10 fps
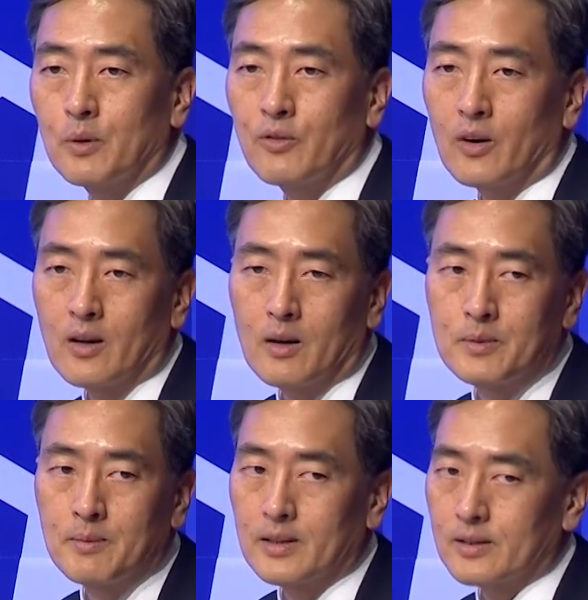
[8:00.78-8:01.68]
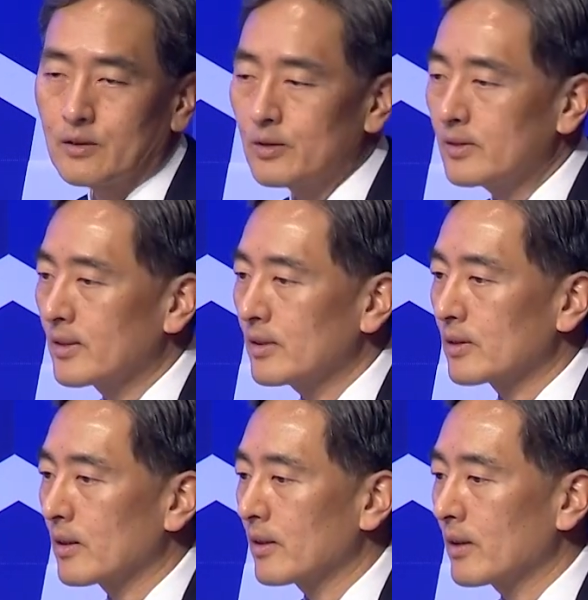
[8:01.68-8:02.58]
portfolio optimizations, these
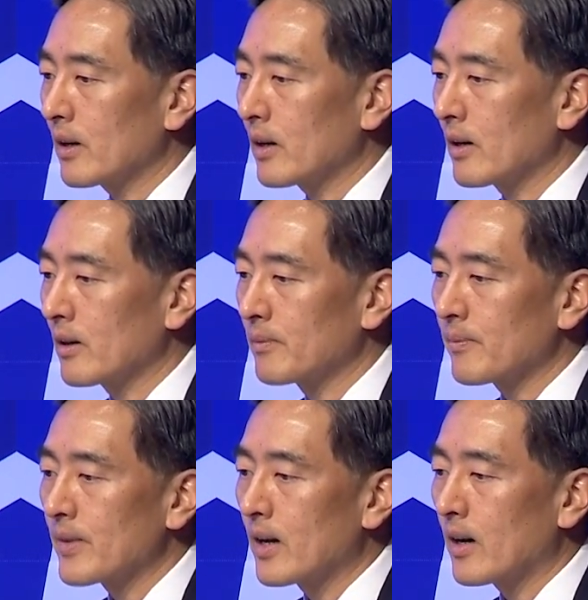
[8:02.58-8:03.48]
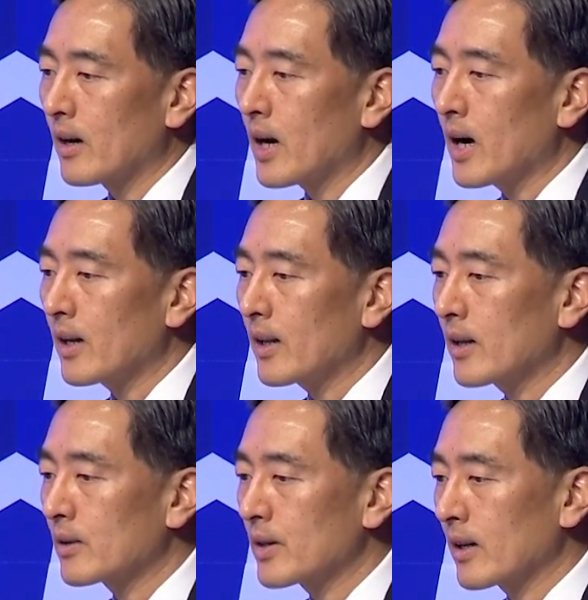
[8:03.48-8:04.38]
are are uh,
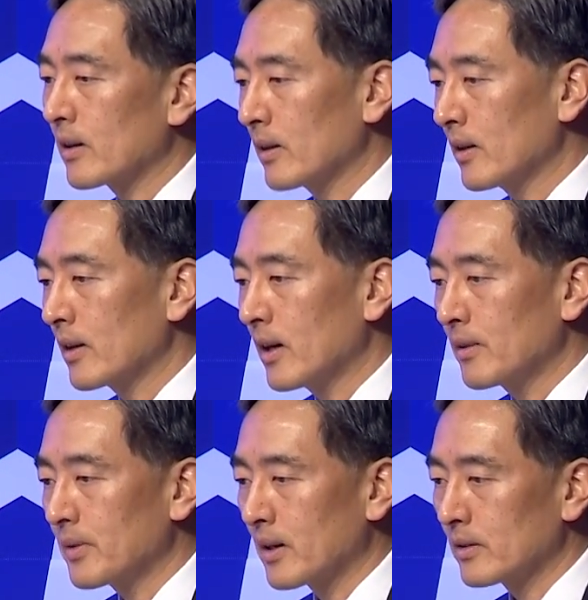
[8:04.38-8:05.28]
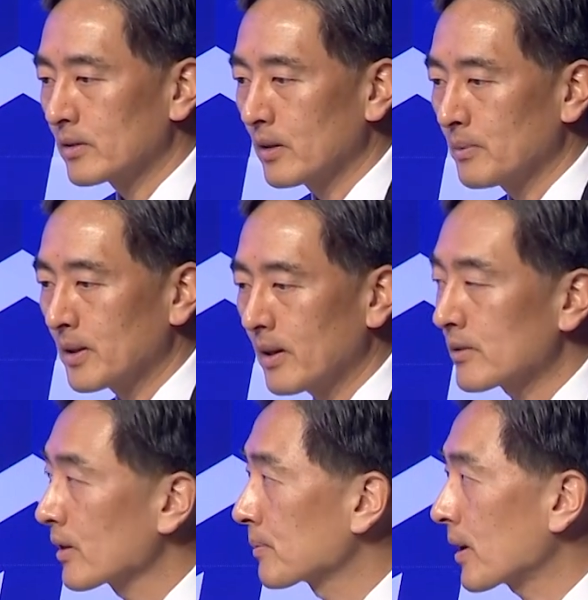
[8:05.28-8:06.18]
highly critical um, and also
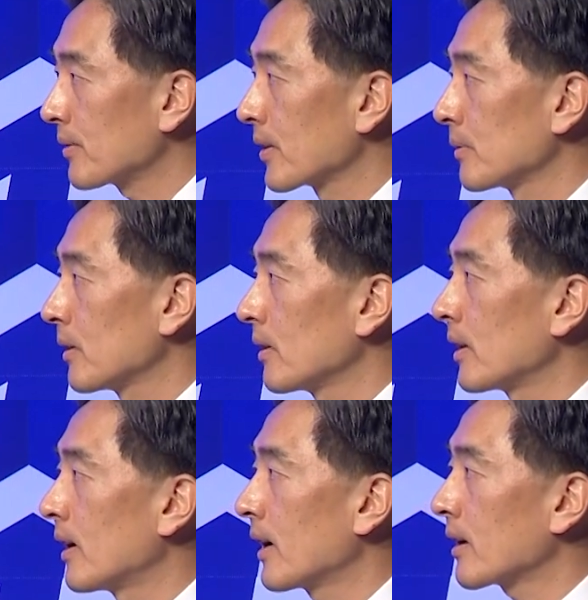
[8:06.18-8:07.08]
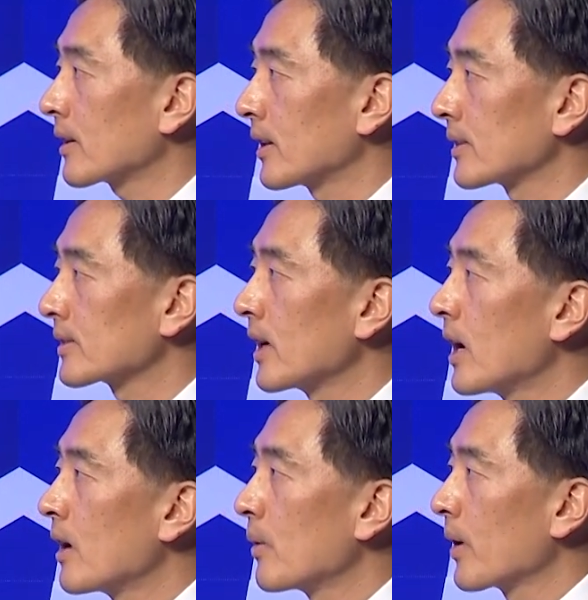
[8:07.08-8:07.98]
potentially profitable uh, areas
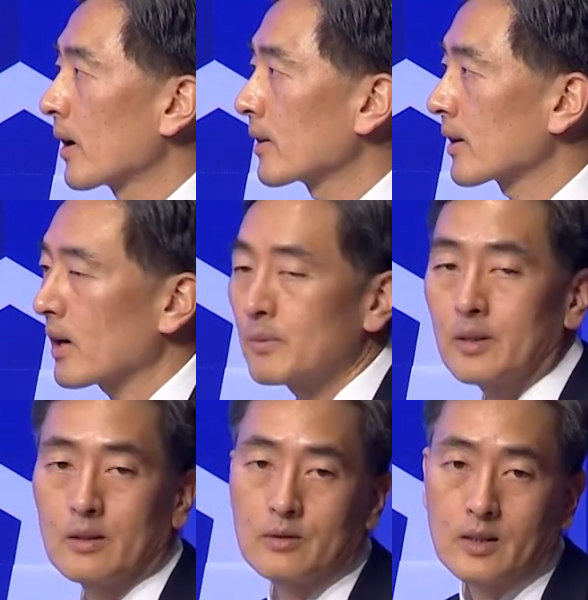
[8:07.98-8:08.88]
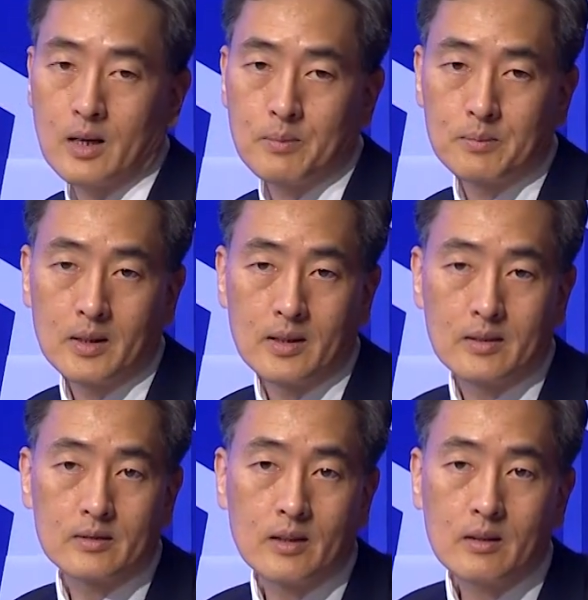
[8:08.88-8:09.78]
where the computational capability
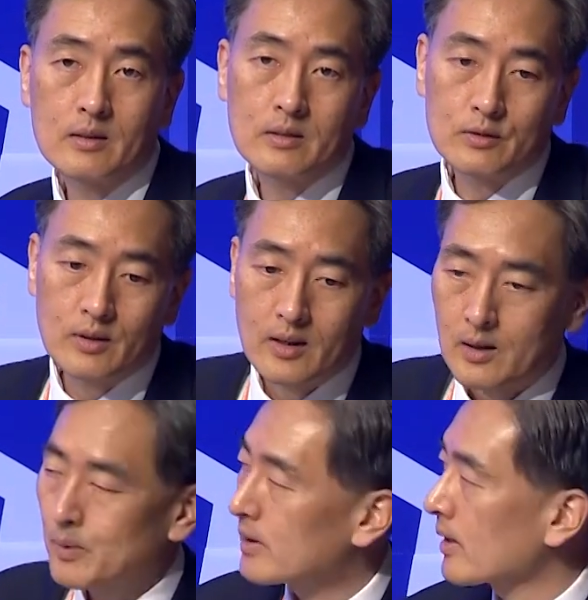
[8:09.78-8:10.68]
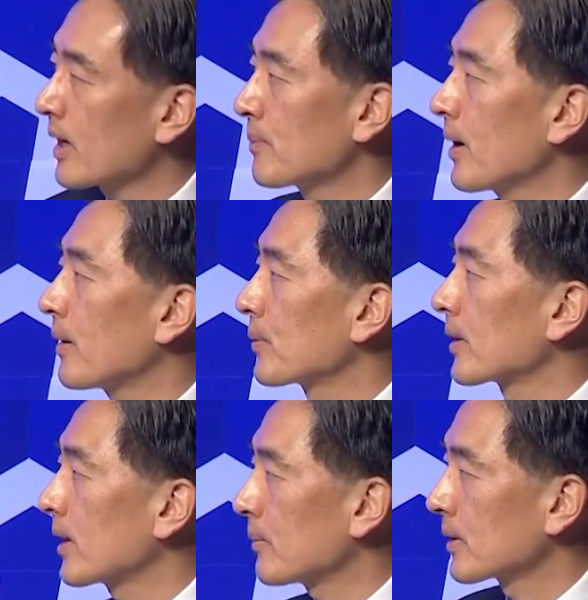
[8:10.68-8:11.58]
is not, just not able to keep up
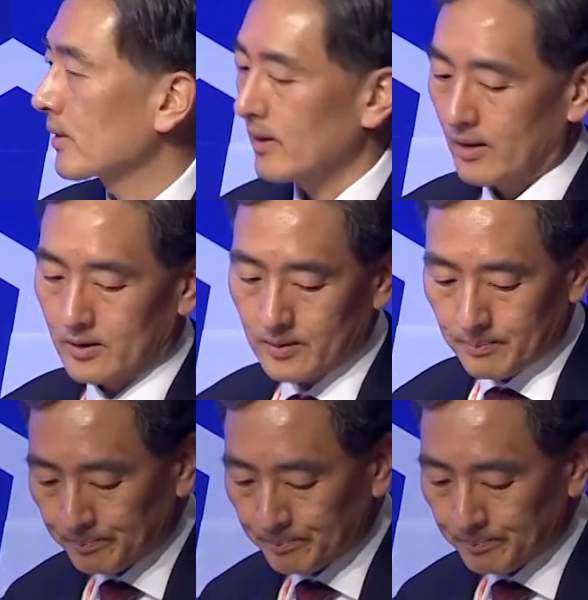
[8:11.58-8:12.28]
with the opportunities.